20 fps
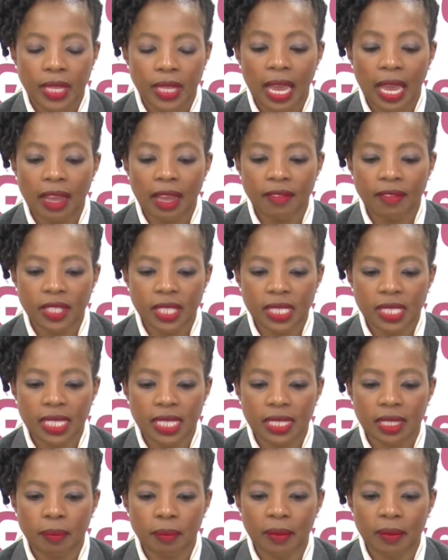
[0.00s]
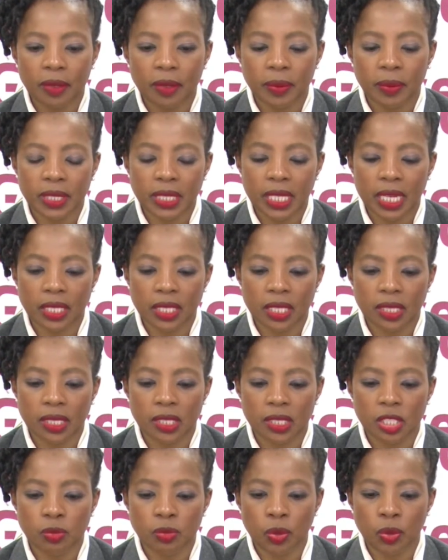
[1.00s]
The evidence at the Public Protector's
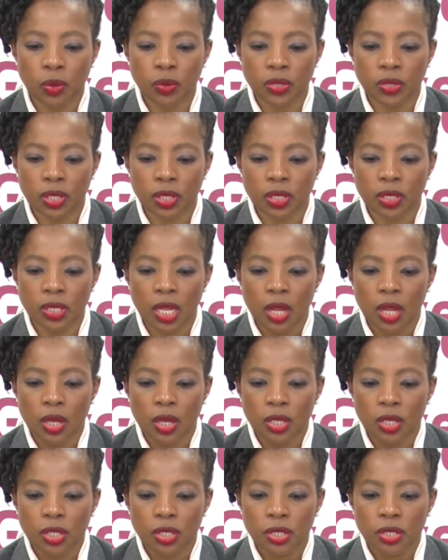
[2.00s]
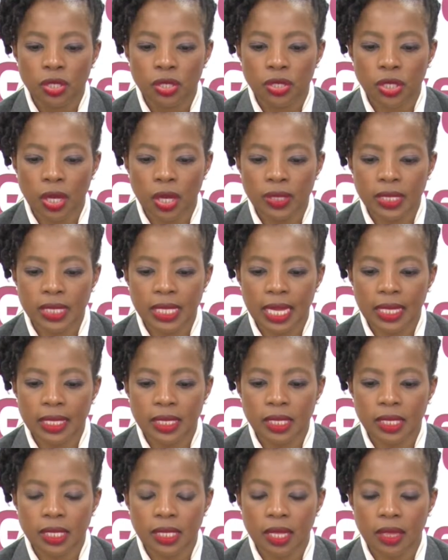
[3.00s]
disposal shows that
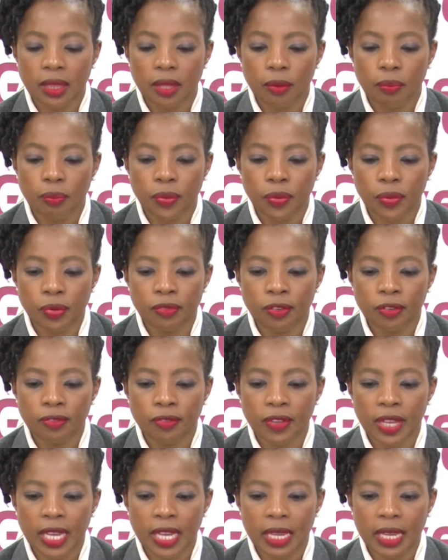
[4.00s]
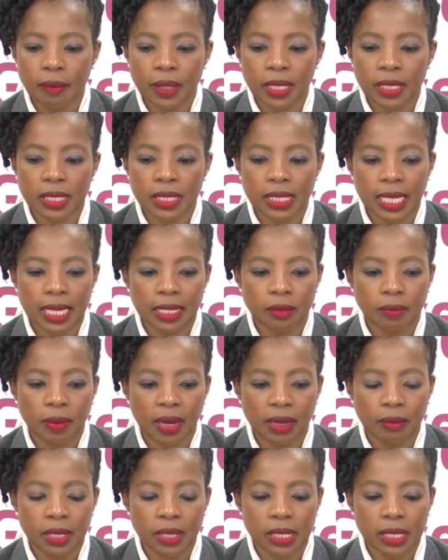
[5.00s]
the proof of email sent
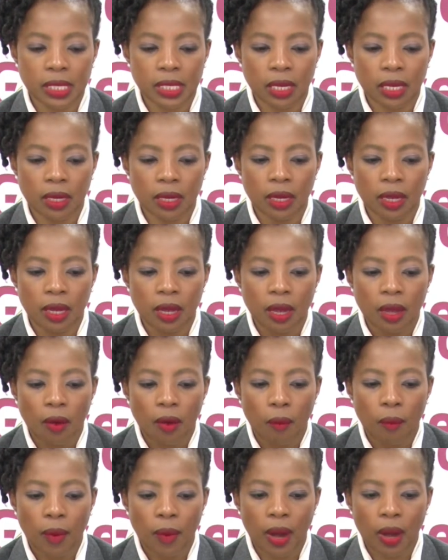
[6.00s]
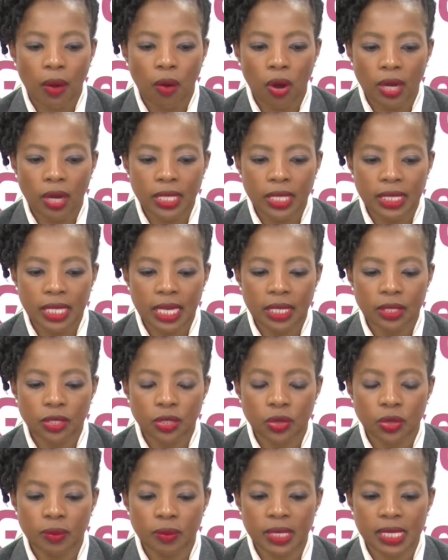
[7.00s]
by Mr. Makode
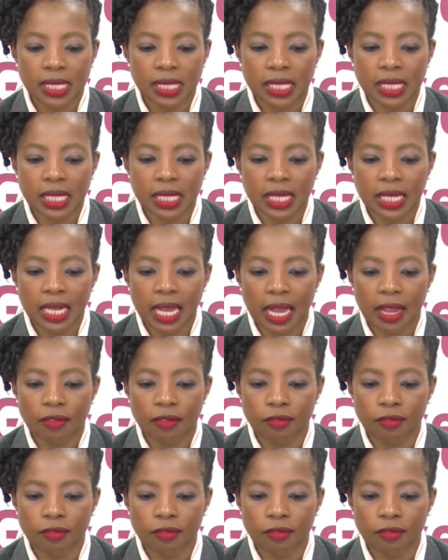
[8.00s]
to Ms. T.A.